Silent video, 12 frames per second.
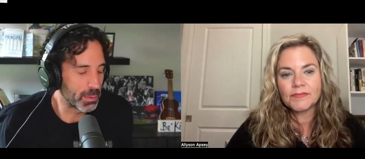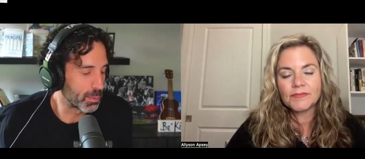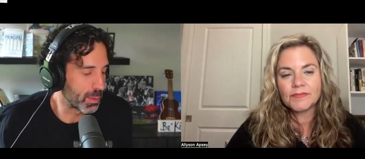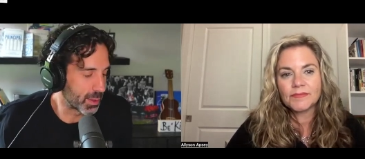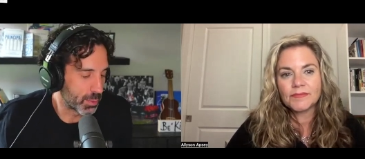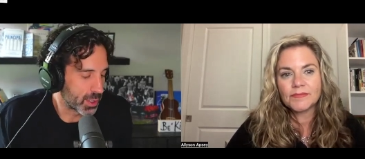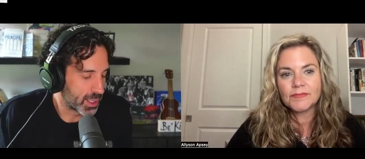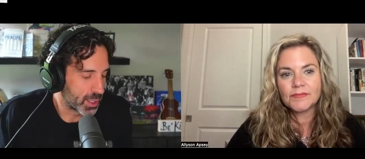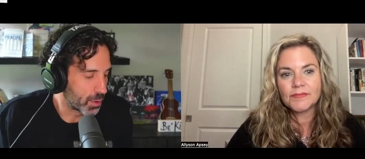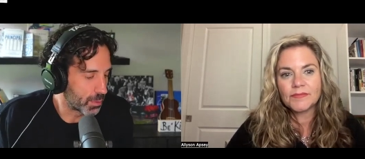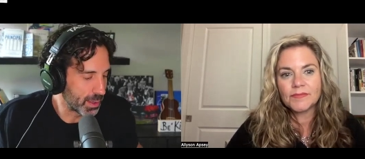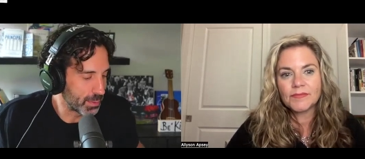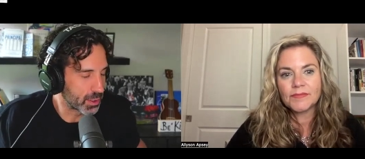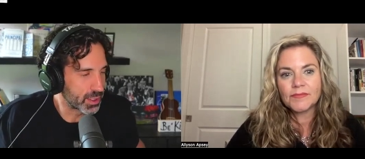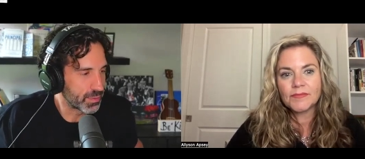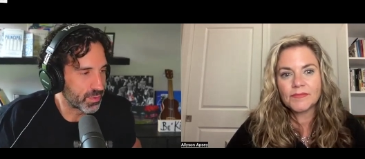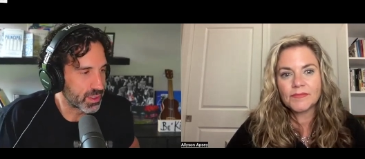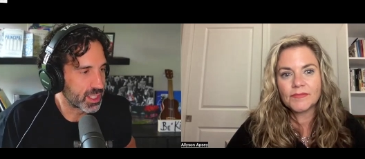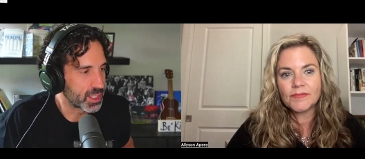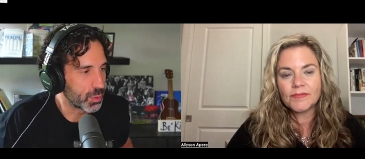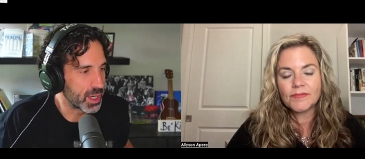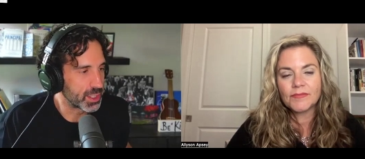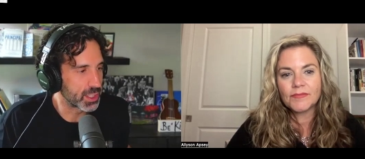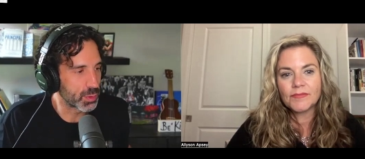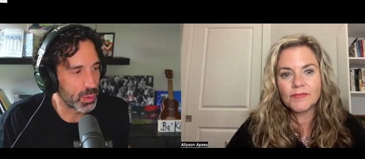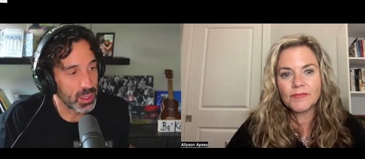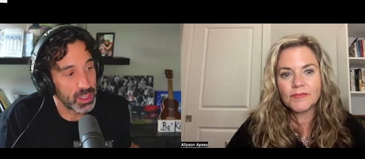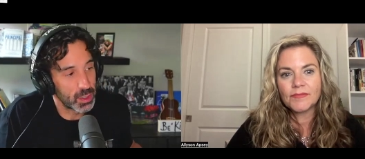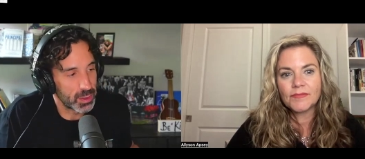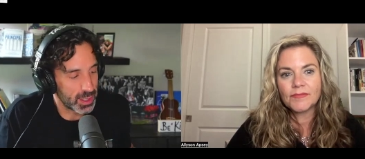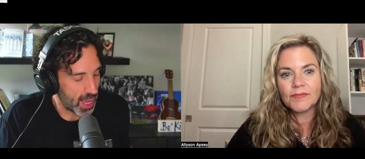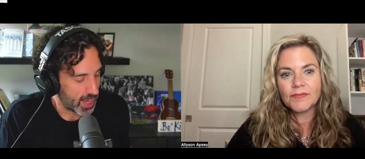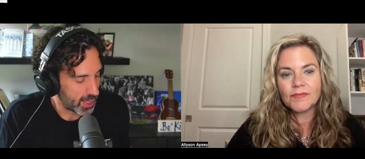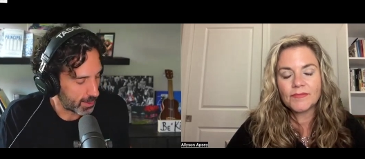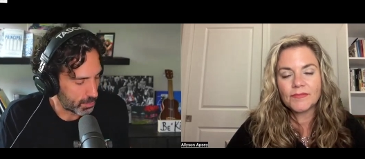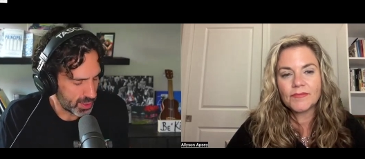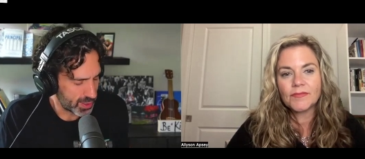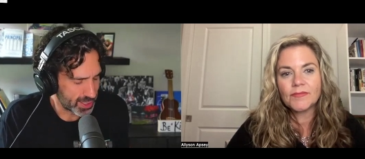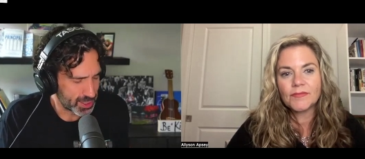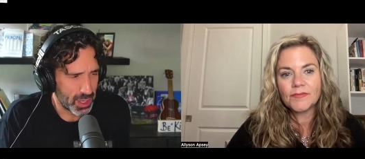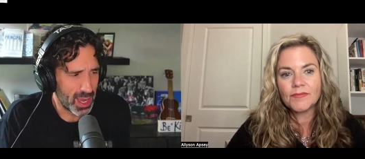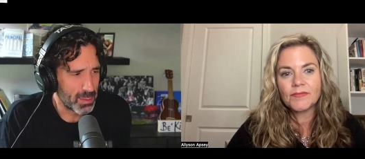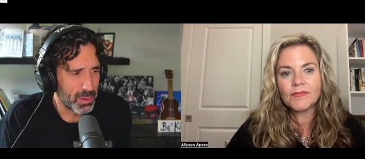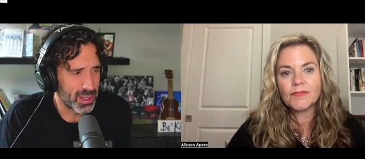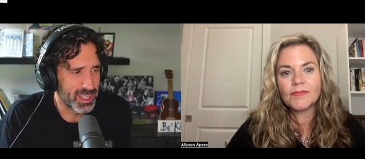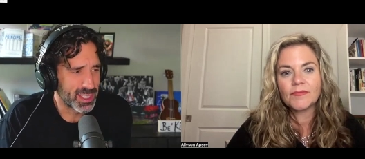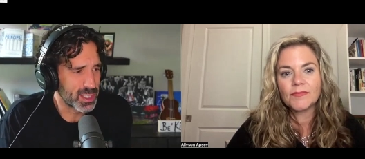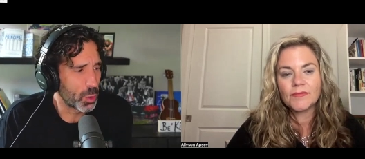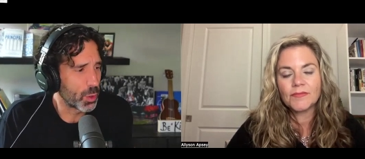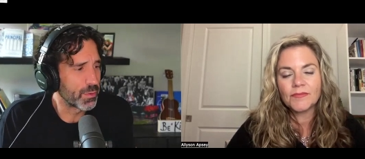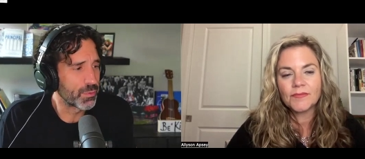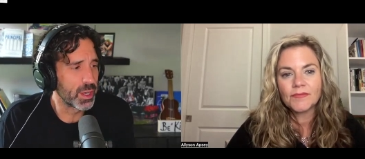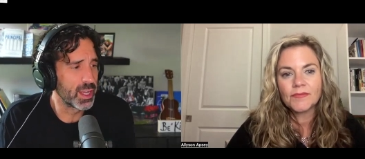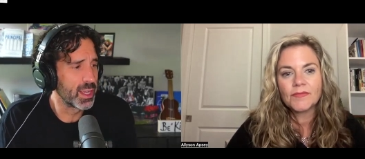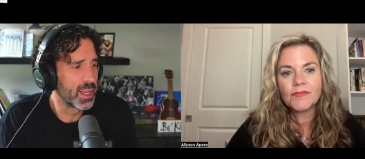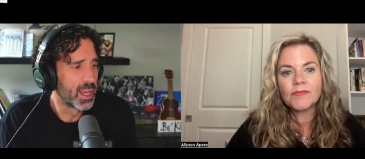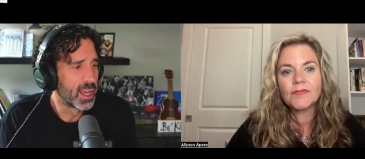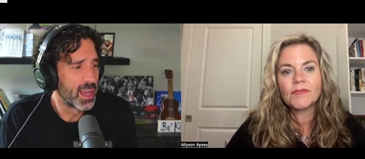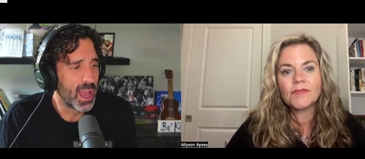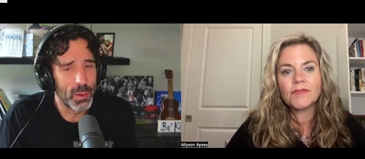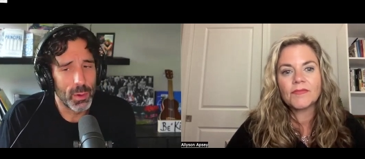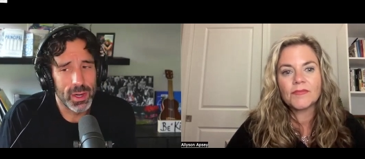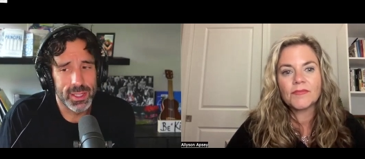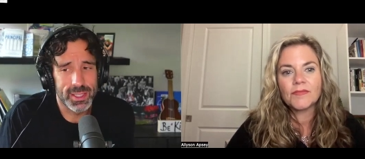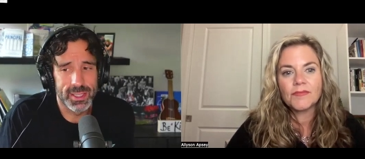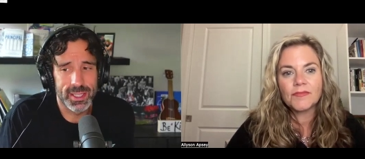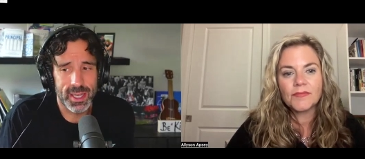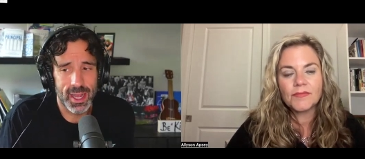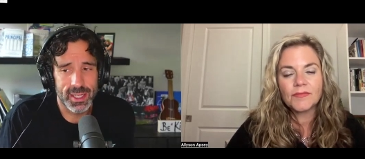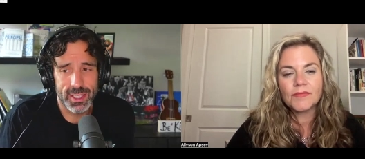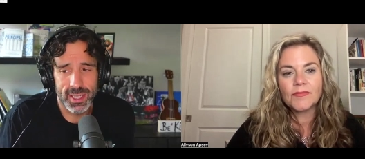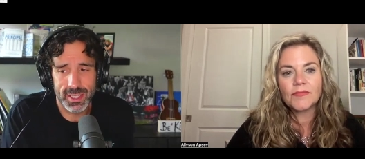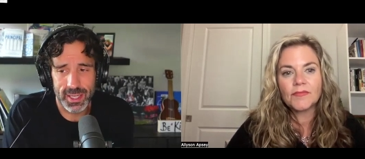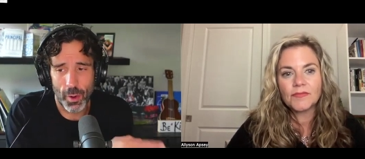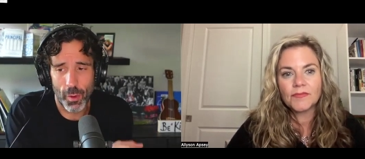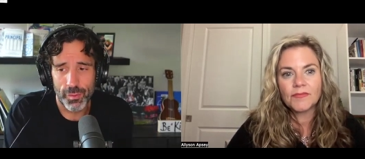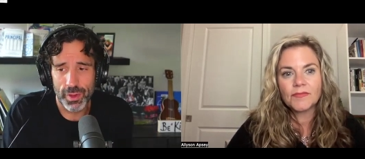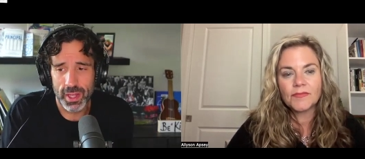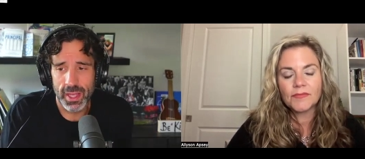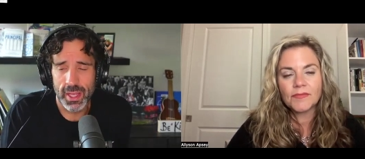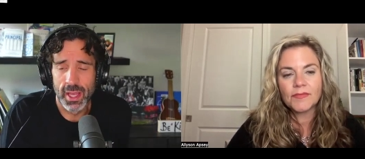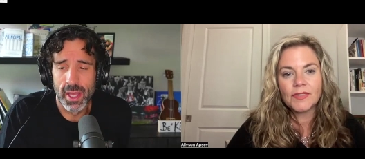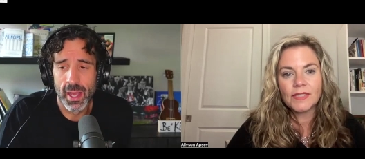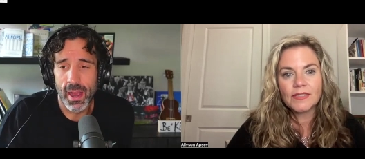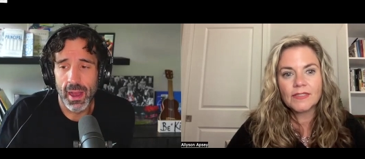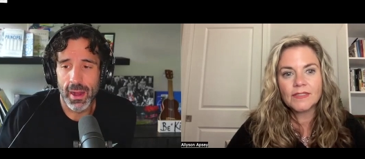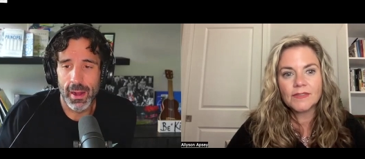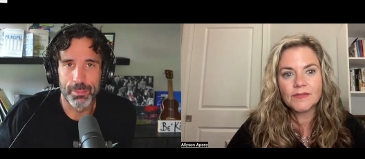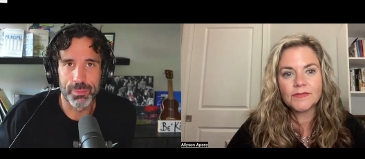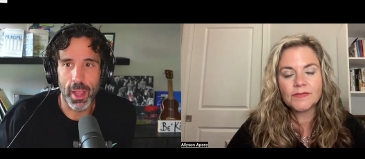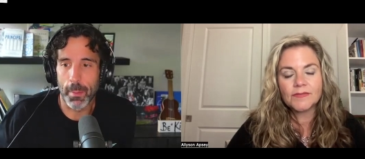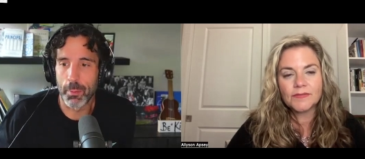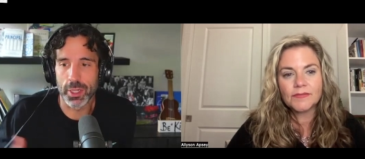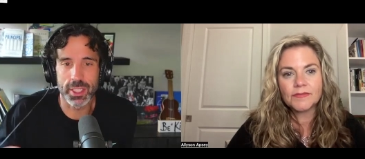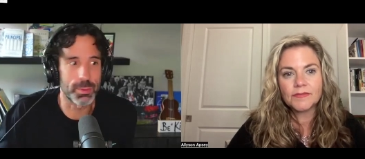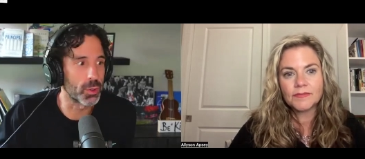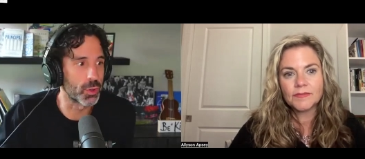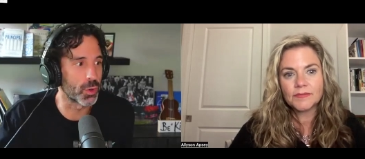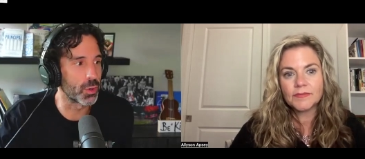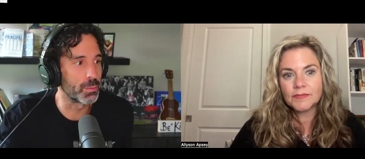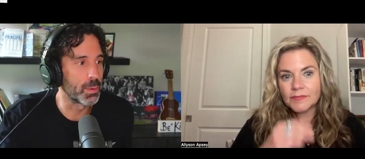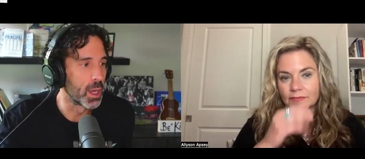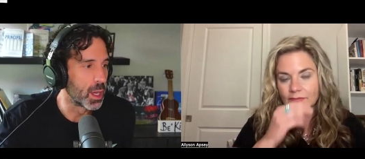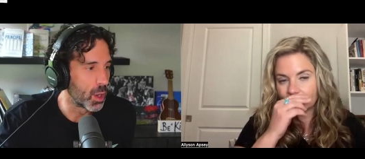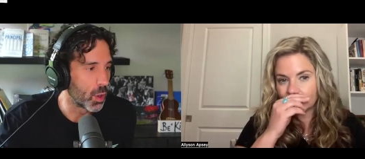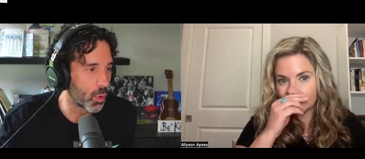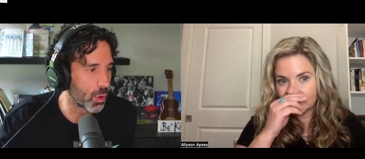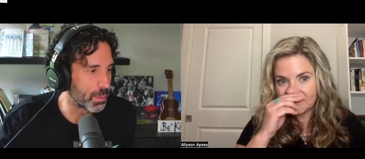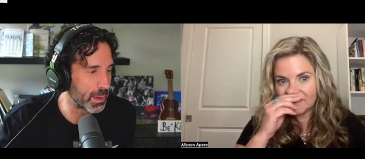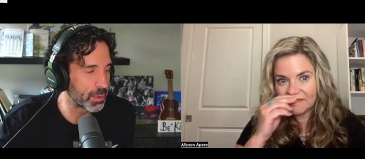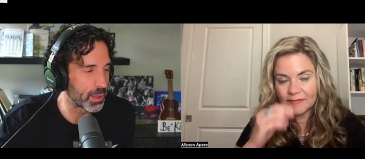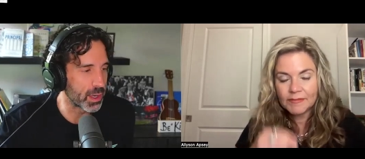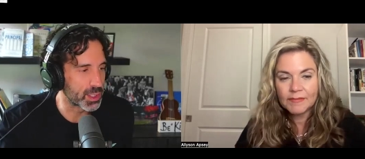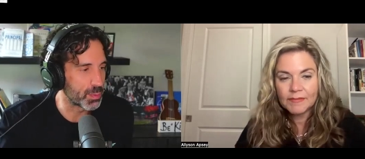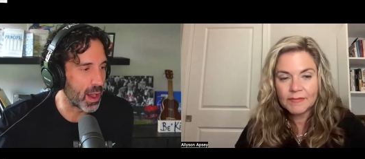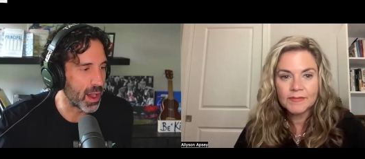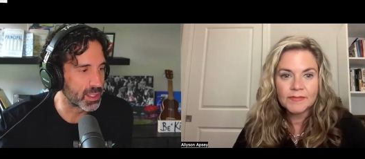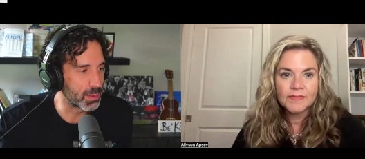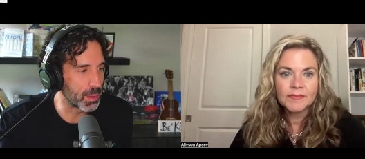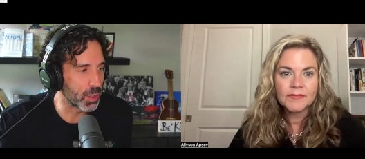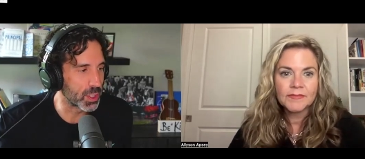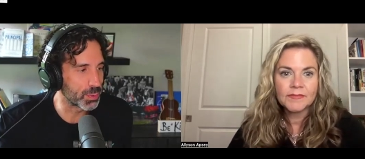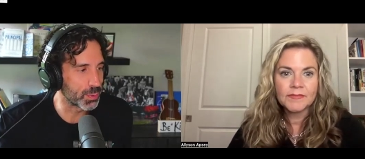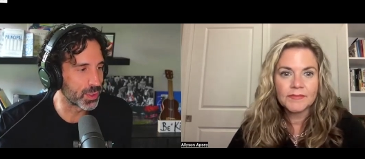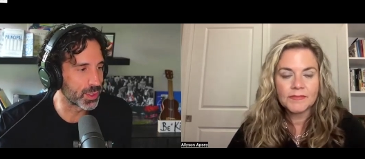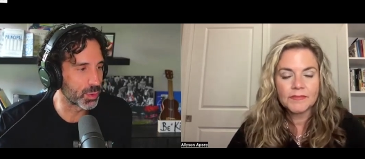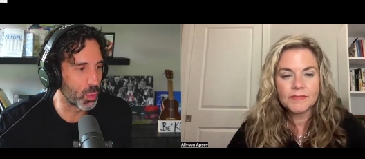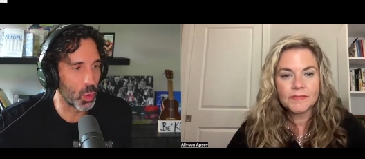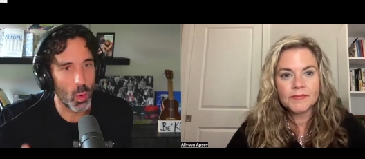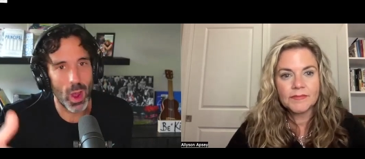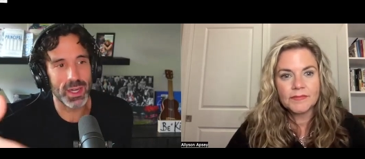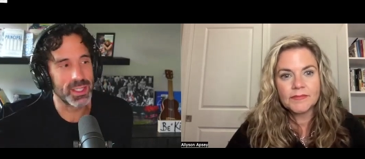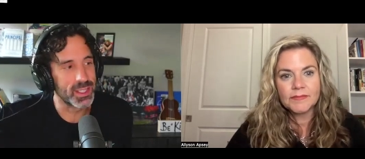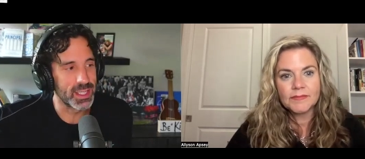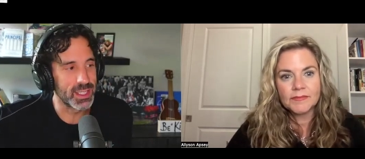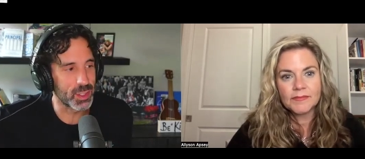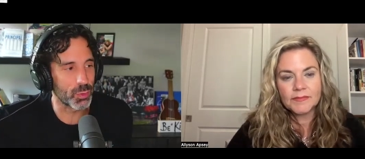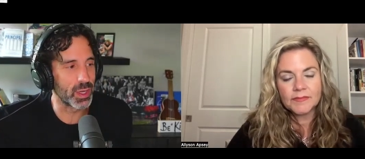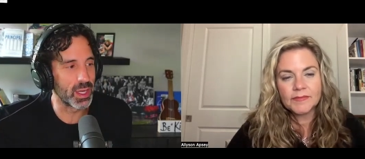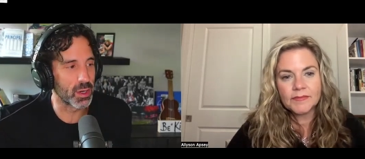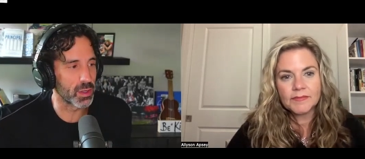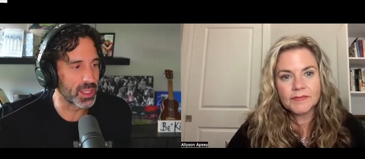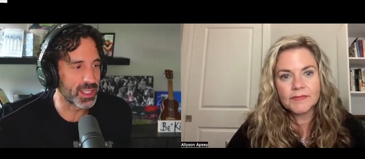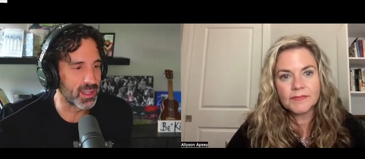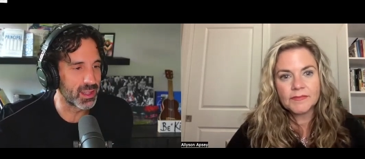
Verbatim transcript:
Speaker 1: buying the book. You know, and people are different situations where you know they can't get a book, and that's okay. But this is totally free and we want to discuss this. And hopefully, um, a principal group or people that are aspiring to be principals will watch these three or listen to